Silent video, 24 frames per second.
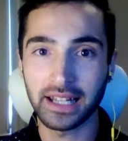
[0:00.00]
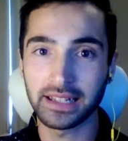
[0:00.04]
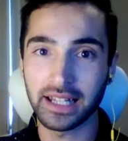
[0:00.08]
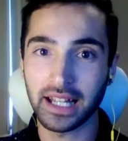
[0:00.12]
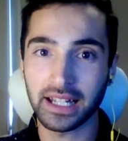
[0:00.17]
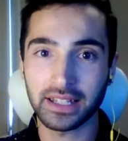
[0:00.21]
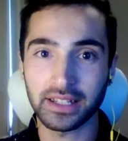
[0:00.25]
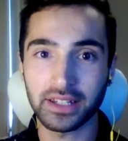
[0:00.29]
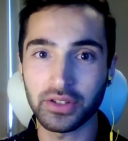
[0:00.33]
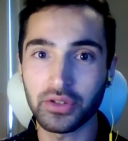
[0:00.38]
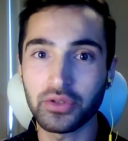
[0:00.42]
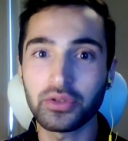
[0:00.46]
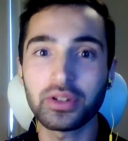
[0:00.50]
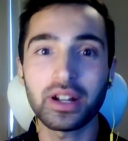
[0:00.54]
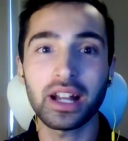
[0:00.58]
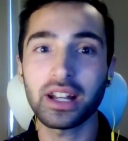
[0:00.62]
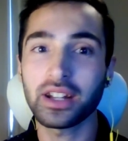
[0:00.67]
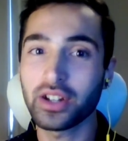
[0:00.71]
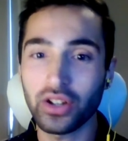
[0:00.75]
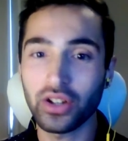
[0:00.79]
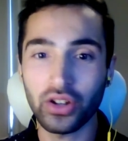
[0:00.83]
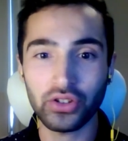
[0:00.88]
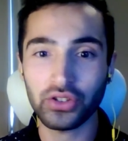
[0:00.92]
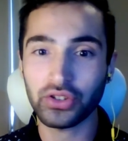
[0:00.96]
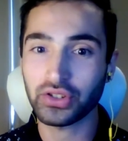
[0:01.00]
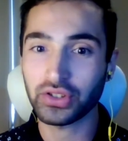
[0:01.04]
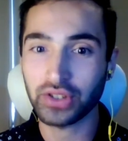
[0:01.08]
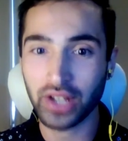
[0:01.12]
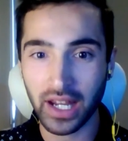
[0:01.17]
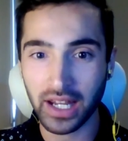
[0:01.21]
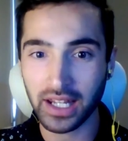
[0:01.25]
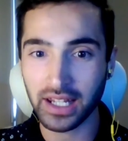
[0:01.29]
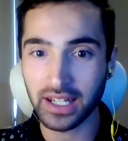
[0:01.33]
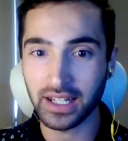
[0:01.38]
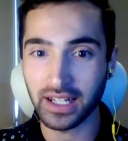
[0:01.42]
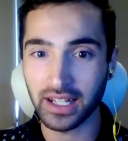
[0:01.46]
Like, you cannot
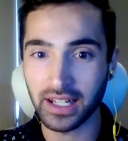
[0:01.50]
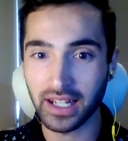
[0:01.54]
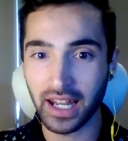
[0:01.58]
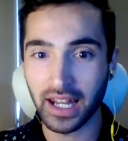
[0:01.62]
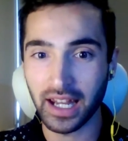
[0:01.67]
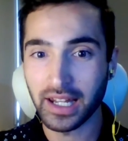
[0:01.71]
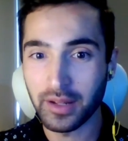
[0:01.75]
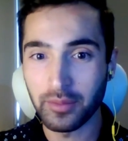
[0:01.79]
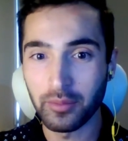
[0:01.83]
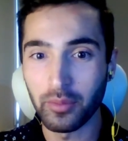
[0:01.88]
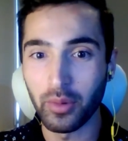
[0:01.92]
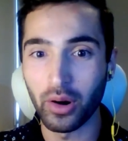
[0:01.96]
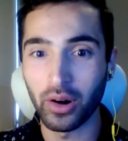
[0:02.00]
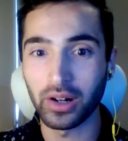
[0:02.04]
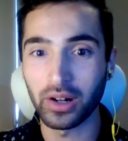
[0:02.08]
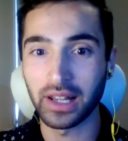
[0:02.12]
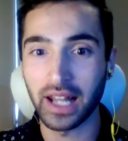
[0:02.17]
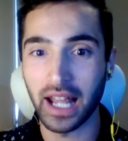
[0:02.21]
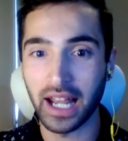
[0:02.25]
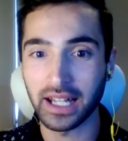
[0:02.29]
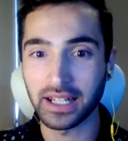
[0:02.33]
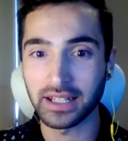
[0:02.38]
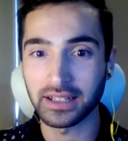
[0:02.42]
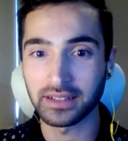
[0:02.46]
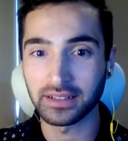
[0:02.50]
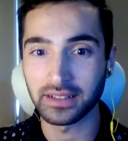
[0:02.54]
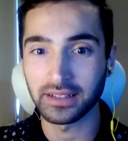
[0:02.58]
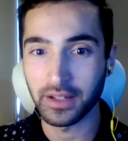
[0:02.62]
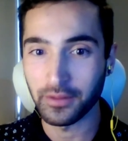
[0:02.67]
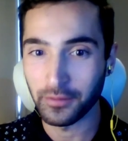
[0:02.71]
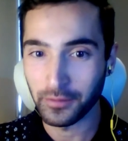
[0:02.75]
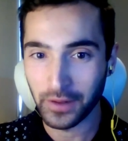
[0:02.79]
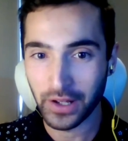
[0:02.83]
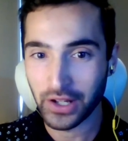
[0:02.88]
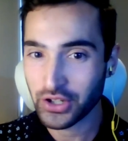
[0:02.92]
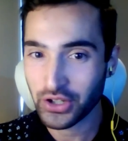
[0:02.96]
say anymore like
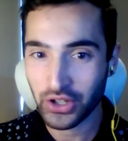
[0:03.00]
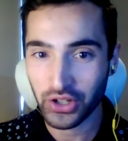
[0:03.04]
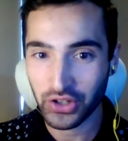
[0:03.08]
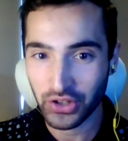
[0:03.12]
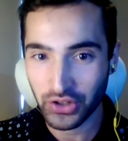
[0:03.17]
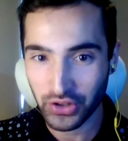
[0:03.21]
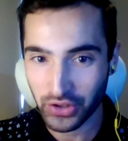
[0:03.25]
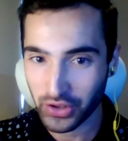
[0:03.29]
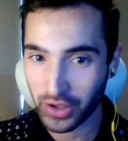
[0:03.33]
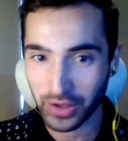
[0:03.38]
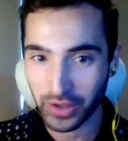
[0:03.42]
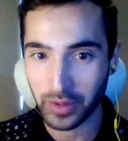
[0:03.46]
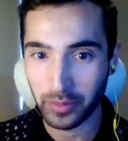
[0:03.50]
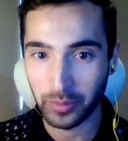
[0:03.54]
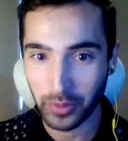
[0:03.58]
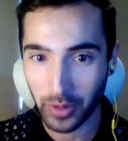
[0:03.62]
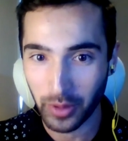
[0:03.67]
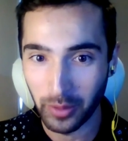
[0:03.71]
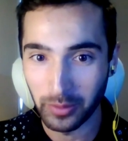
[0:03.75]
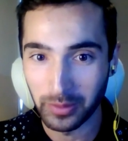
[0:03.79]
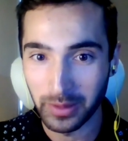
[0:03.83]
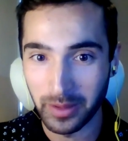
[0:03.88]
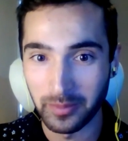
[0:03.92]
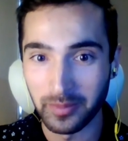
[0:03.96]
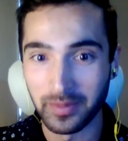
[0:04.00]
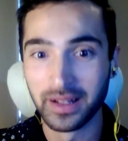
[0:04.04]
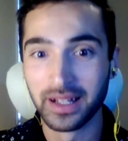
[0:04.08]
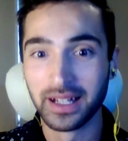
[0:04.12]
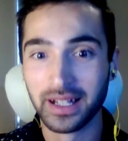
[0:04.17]
inflation's not a problem,